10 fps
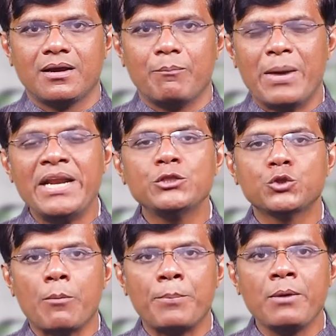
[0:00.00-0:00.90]
Many
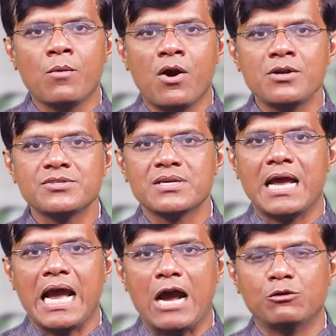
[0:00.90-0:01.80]
shopping malls
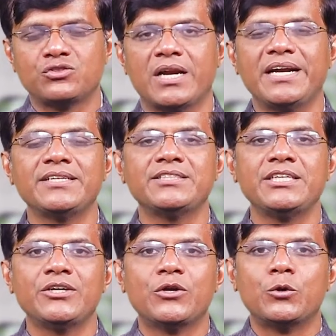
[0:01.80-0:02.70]
have
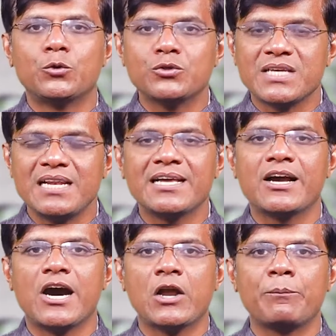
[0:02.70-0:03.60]
strategy to sell the
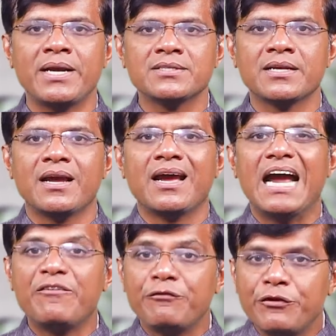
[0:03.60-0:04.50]
garments
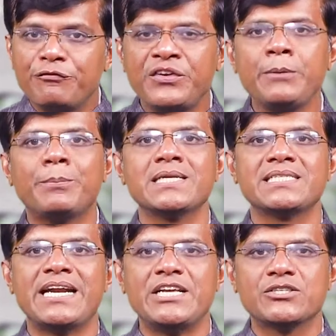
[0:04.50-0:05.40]
at
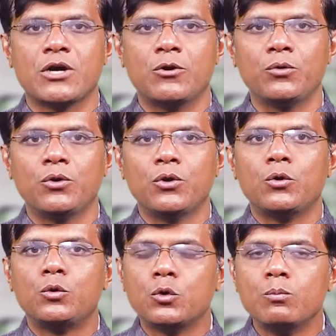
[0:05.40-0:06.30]
50% discount
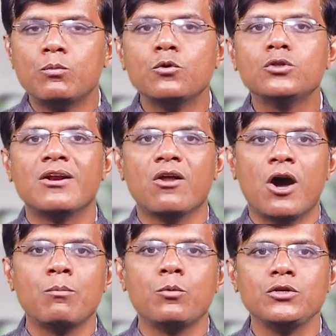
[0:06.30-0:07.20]
to move the
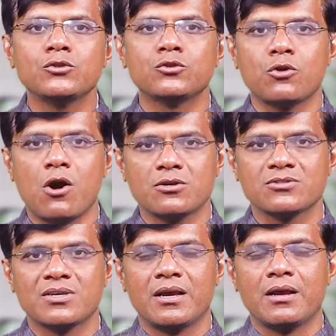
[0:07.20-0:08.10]
non-moving
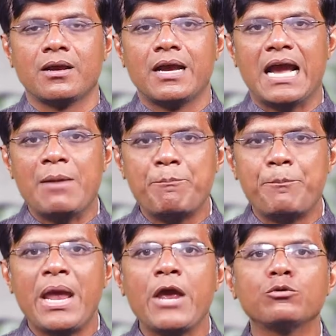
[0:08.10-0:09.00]
stocks
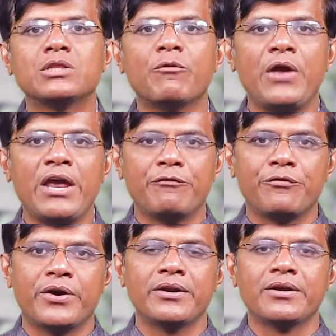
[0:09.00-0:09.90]
and pave the way
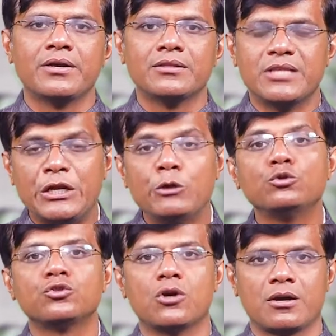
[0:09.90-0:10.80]
for the new
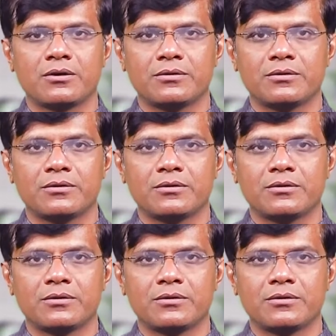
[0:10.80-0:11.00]
stock.